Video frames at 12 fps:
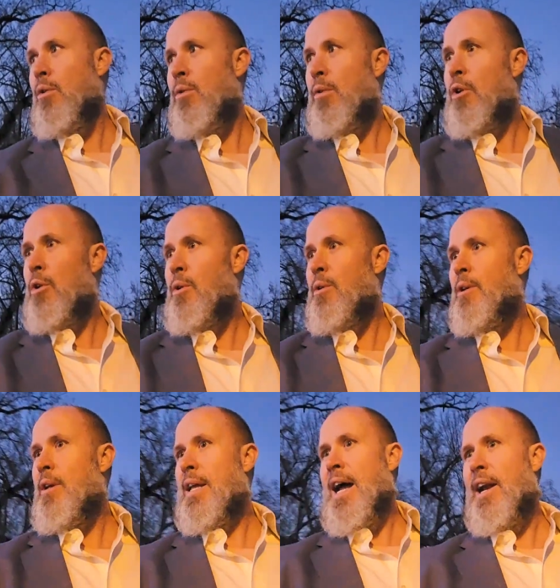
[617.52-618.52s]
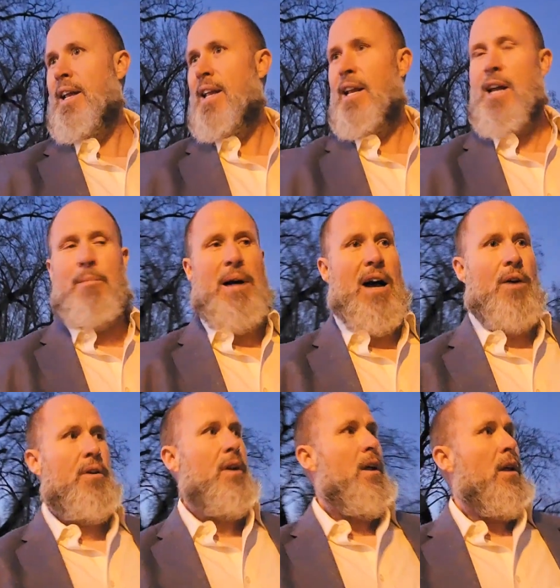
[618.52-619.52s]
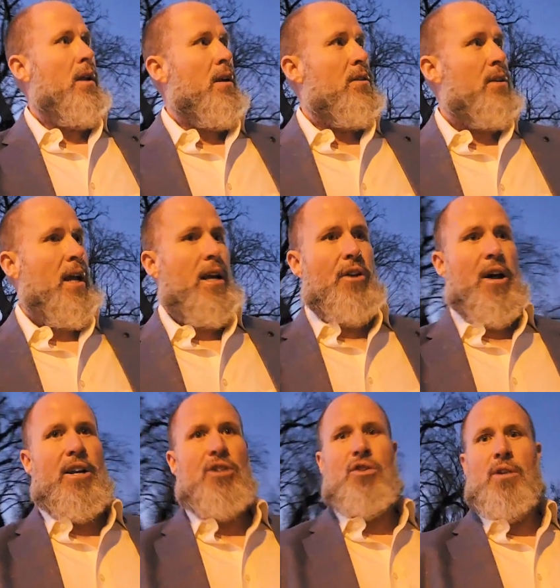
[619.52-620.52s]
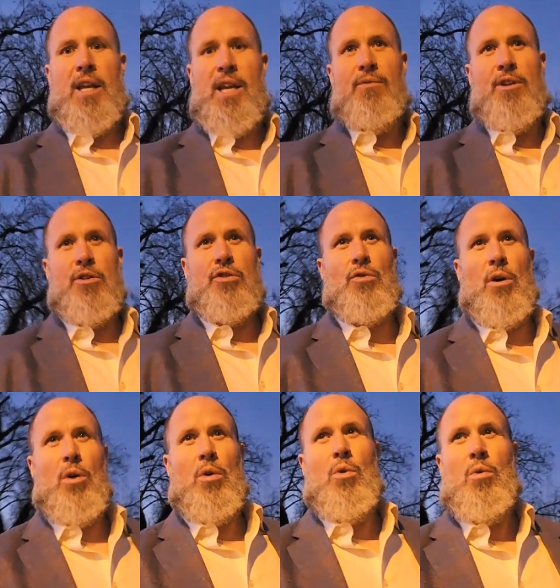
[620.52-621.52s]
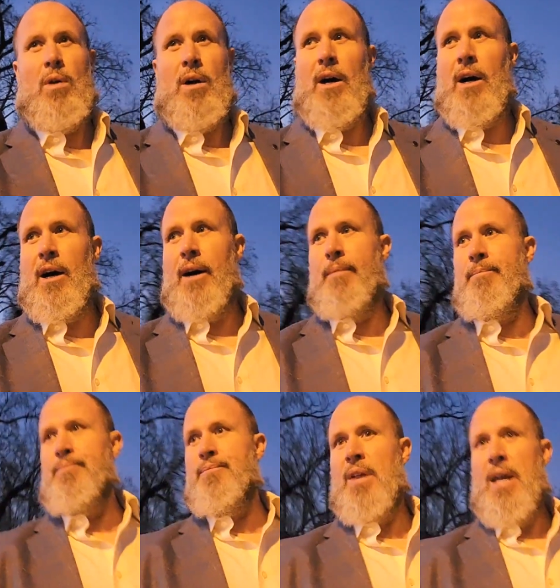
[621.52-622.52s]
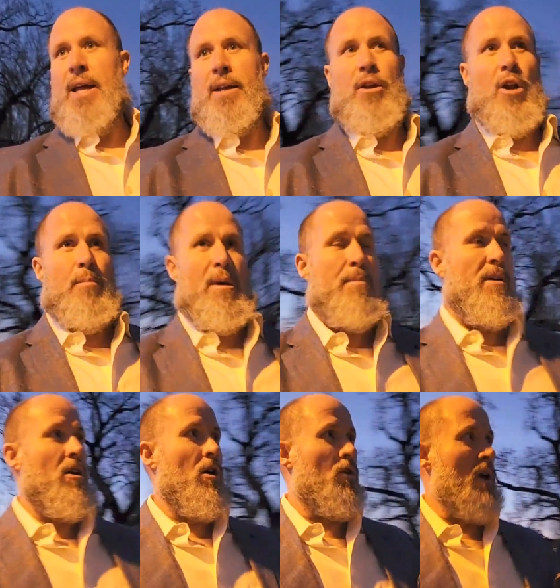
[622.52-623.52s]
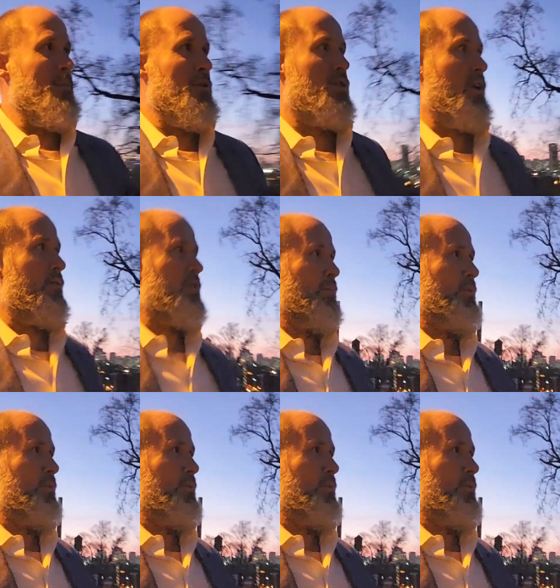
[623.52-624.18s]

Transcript: you kind of can come out, take a nice evening stroll, maybe go grab yourself some